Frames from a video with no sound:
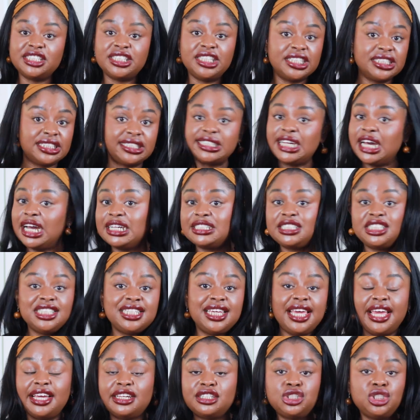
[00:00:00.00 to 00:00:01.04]
does not, she
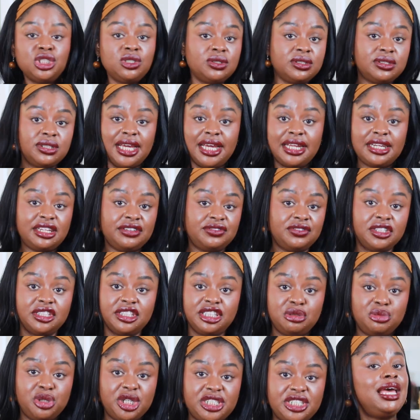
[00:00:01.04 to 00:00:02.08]
can't do any of the
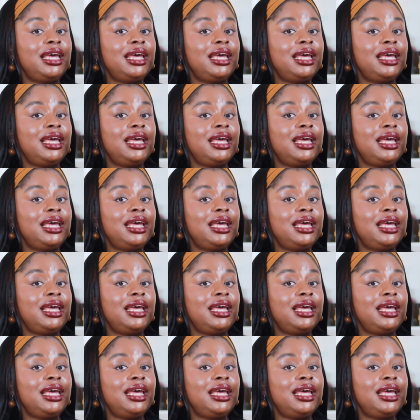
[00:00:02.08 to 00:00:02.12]
Libre.